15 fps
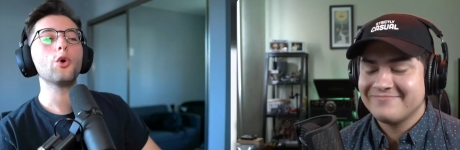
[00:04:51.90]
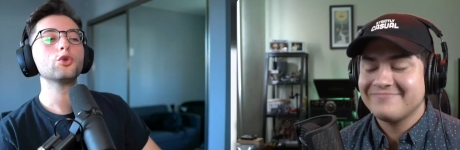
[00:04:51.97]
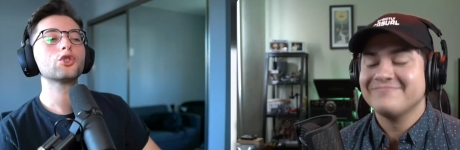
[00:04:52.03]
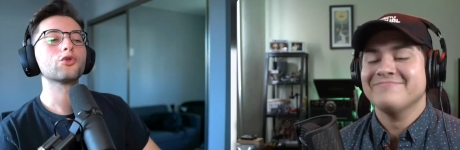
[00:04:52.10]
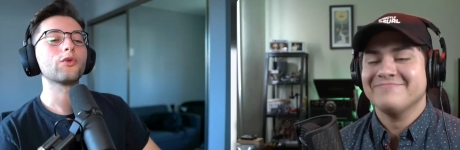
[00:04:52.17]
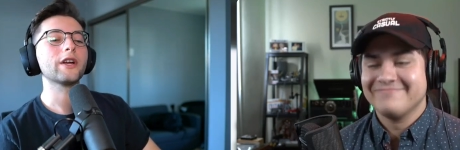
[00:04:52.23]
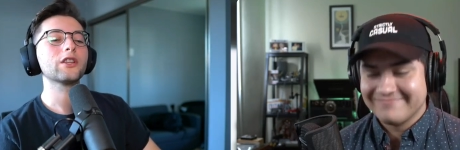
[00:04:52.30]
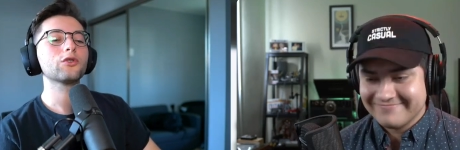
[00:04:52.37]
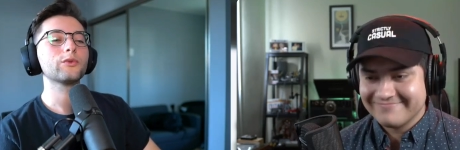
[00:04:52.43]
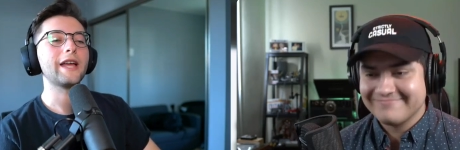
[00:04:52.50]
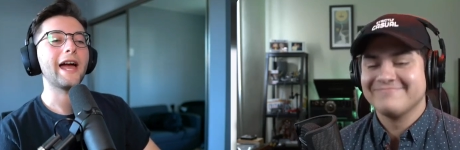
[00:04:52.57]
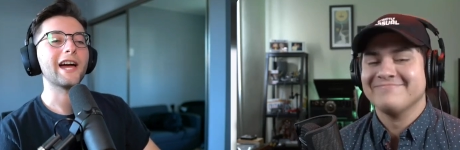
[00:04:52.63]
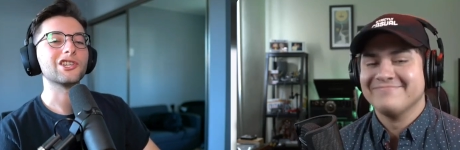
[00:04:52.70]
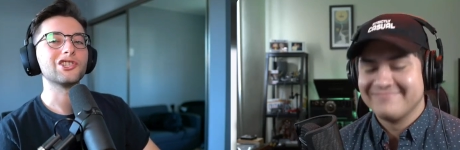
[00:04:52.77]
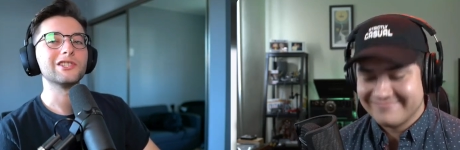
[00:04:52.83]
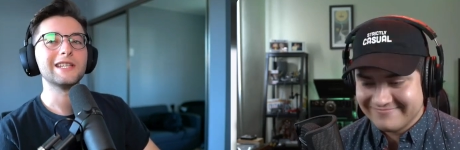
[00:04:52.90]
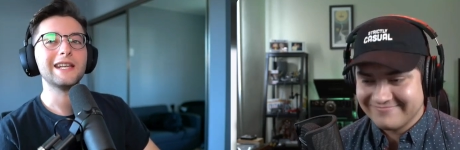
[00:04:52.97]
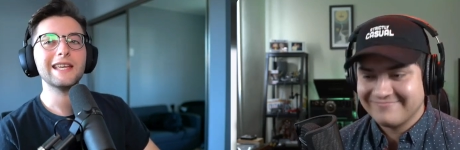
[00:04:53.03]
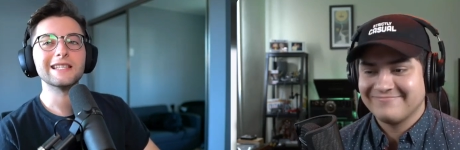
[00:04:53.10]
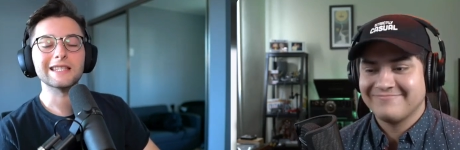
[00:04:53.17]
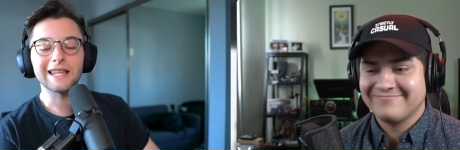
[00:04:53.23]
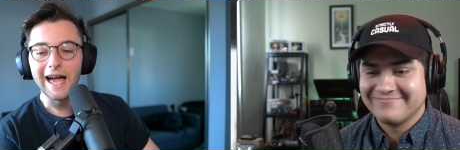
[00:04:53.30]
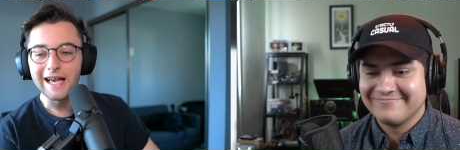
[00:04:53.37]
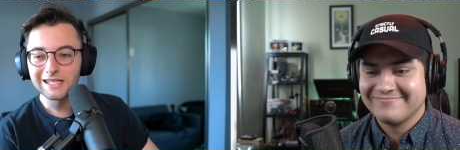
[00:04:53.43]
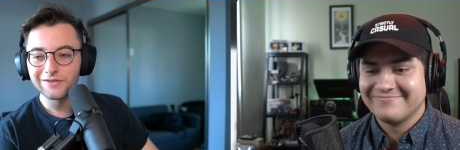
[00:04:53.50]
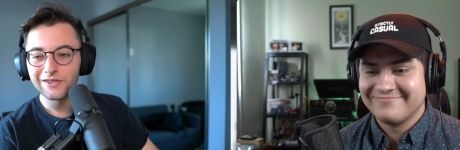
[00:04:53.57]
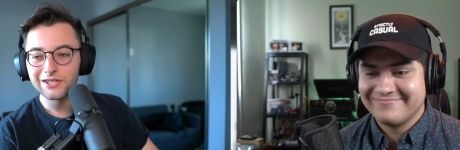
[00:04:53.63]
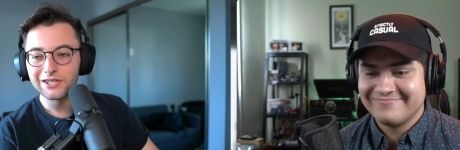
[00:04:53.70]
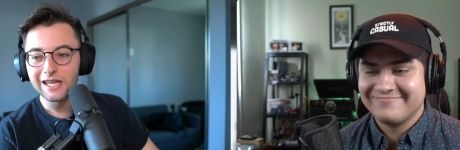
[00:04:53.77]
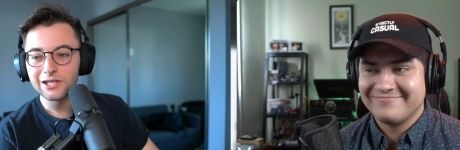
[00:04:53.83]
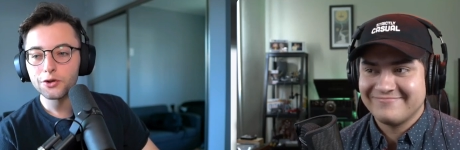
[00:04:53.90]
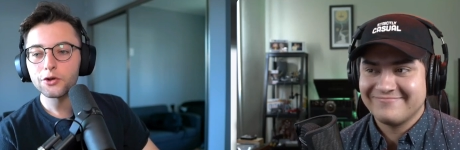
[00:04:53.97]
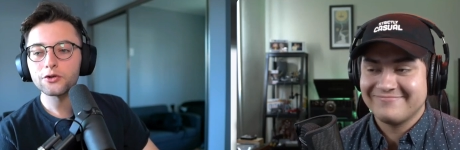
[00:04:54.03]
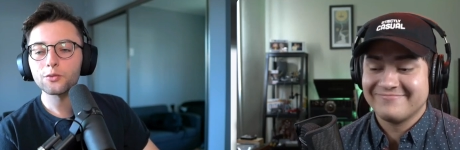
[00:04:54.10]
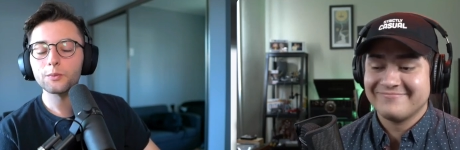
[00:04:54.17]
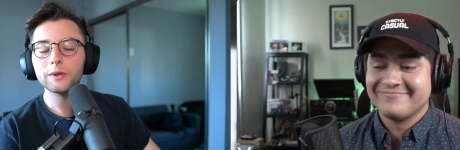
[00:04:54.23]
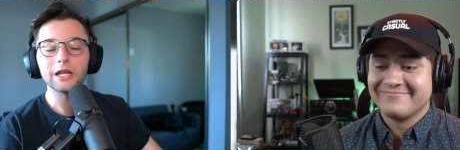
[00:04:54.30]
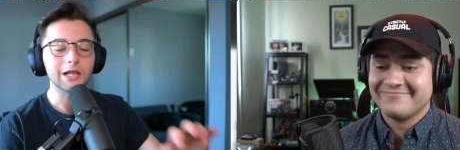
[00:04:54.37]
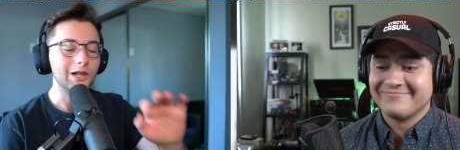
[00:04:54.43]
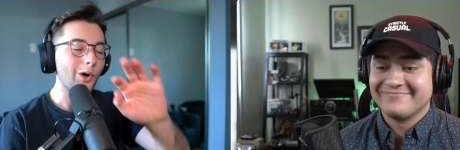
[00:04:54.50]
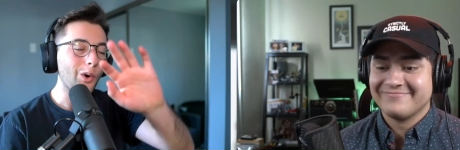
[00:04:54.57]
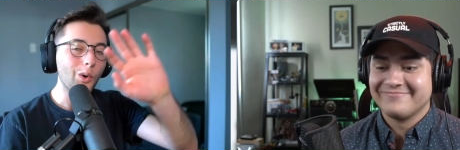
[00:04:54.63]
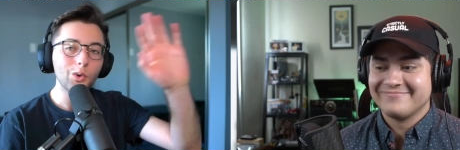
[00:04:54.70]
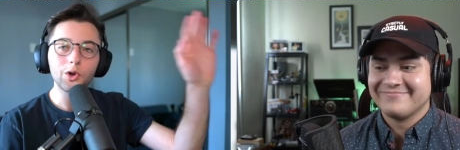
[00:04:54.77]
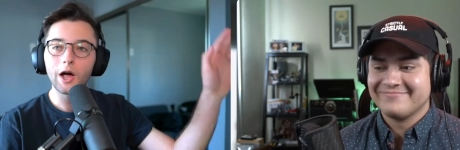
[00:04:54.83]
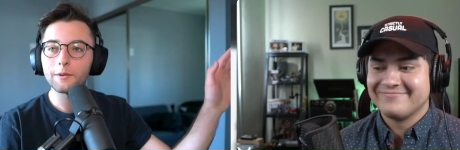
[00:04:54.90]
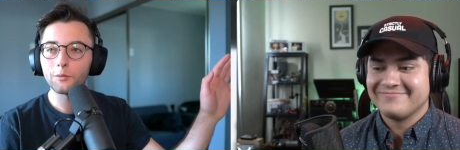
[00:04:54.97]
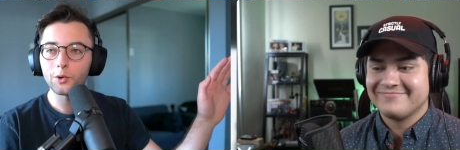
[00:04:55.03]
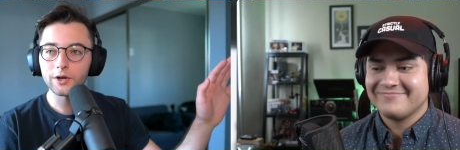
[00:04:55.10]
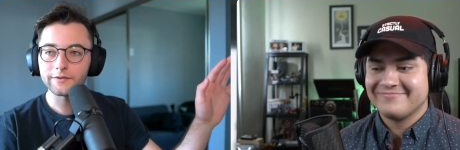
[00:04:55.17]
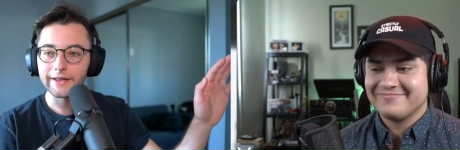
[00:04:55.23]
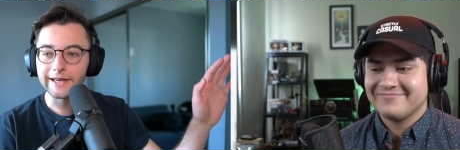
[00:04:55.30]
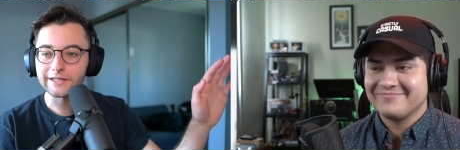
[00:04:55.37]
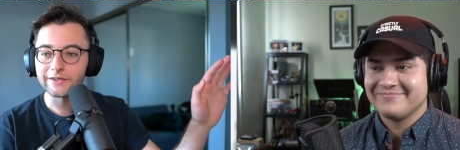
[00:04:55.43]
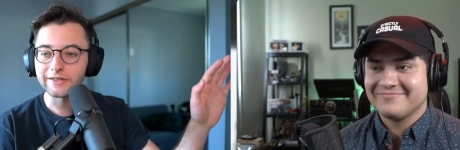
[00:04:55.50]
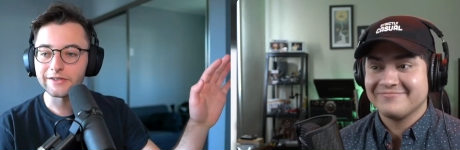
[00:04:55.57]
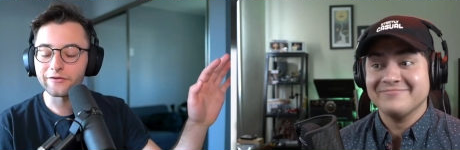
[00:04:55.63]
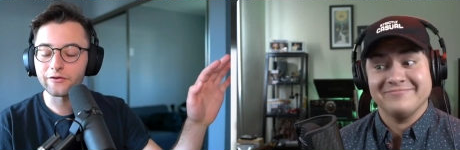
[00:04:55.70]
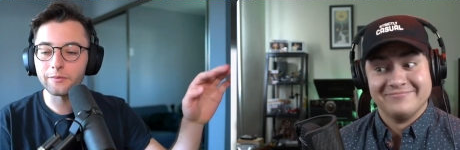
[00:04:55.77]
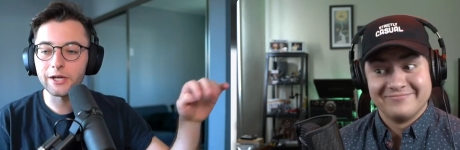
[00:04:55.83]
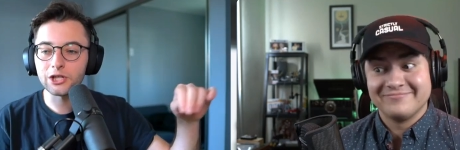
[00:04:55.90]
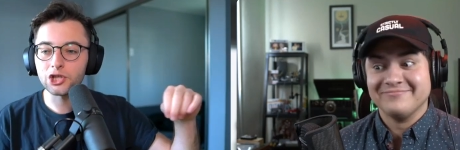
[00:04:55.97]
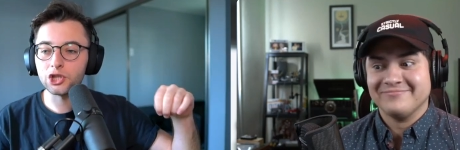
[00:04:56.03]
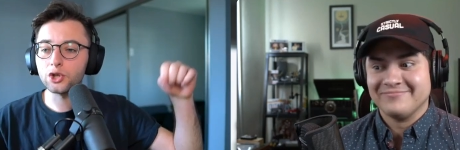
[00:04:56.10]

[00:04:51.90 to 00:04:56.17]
Speaker 1: trailer reaction. Today is Last of Us Day, so there's going to be a whole lot more of Last of Us information.